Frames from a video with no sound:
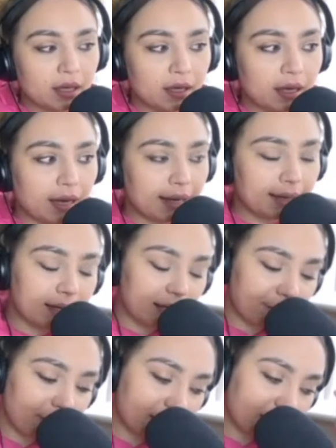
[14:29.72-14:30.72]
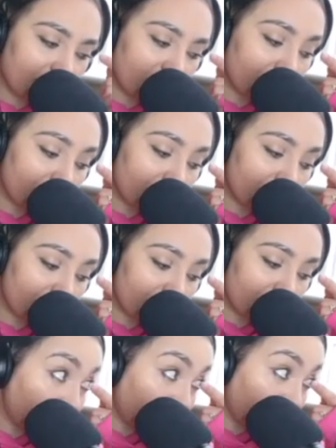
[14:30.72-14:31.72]
And then if he's in
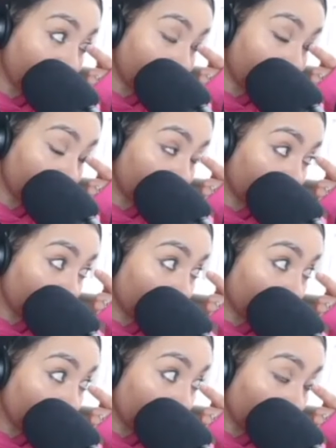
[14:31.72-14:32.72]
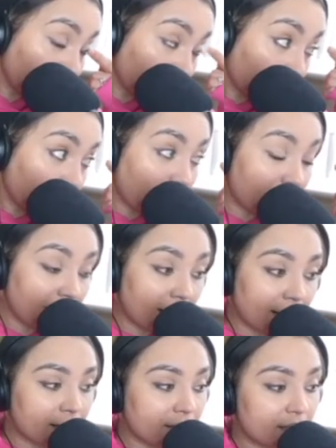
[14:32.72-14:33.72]
pain and
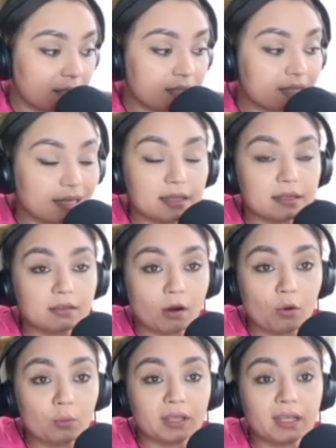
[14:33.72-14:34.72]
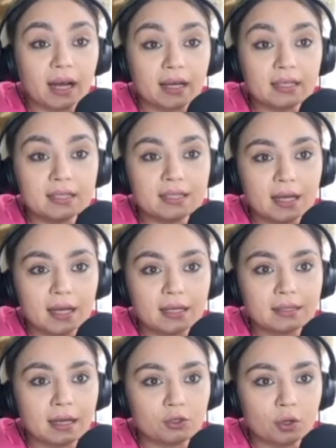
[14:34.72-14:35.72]
then he's still traumatized,
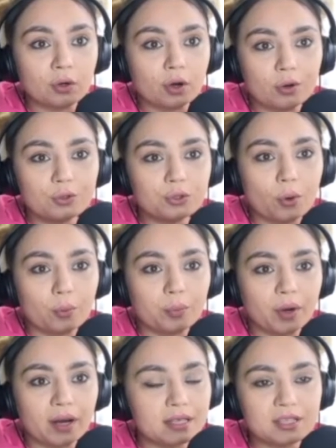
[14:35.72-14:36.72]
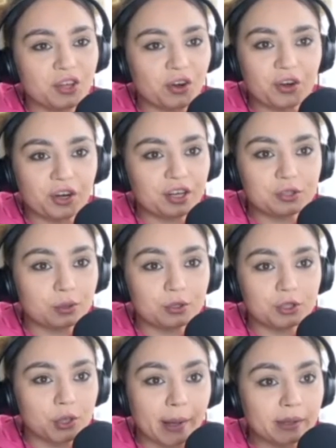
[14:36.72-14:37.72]
then don't go to Oprah. He's not going to sort
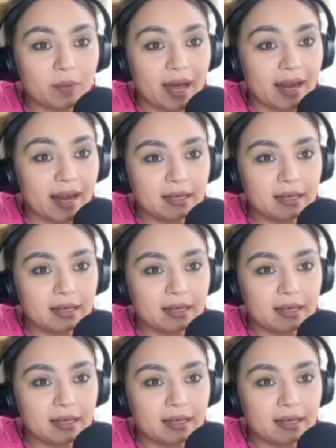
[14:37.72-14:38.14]
you out, man.